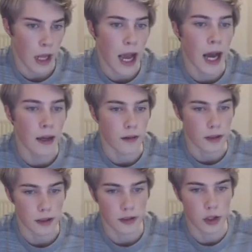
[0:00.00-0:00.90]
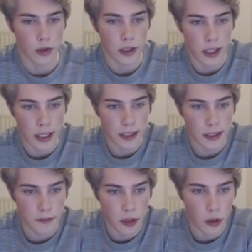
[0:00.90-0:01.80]
Ah, so the thing is,
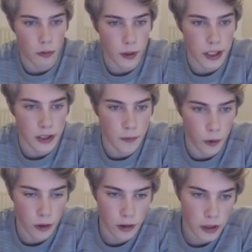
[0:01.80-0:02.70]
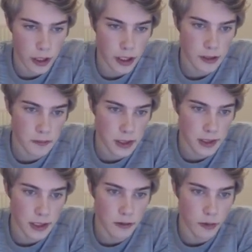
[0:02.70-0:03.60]
if you go rook h4, you can simply
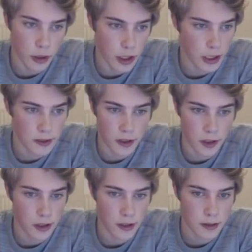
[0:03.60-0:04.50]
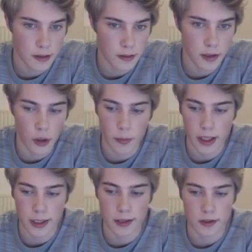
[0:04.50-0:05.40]
take the rook, and it's not a
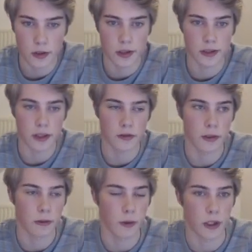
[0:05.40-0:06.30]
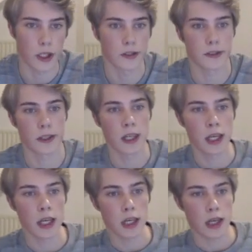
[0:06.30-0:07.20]
stalemate. So this doesn't really work out.
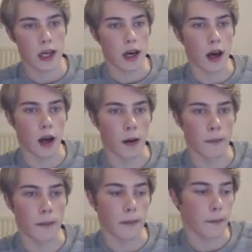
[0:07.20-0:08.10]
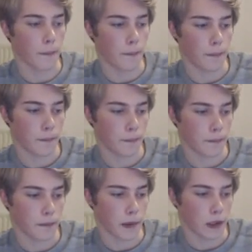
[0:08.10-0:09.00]
Um,
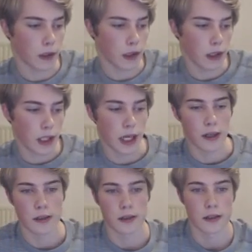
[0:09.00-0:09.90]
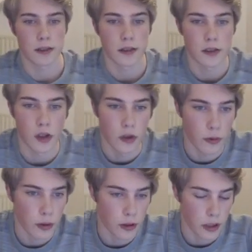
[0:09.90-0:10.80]
yeah. So the
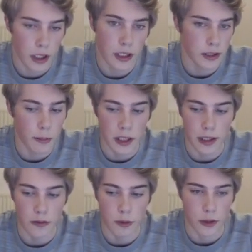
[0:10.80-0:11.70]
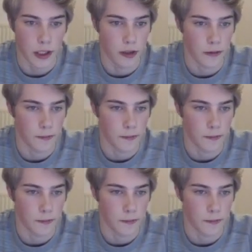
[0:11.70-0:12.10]
rook, you can simply take the rook there.